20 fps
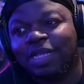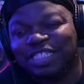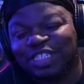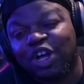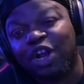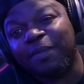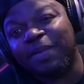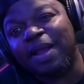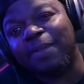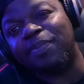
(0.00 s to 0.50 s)
It's
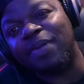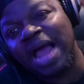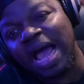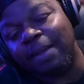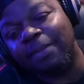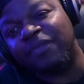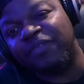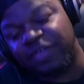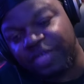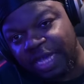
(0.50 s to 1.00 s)
gonna be a
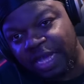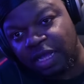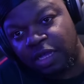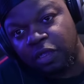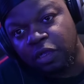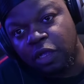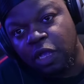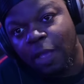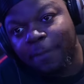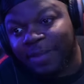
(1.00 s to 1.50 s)
problem for y'all.
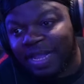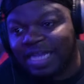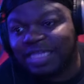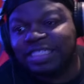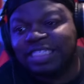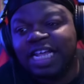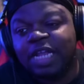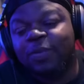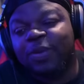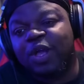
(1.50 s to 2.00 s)

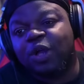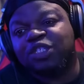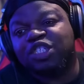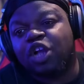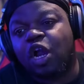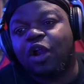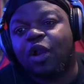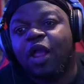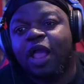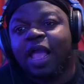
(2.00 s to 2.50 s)
Because then we gonna
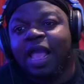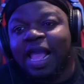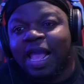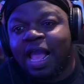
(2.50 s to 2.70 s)
start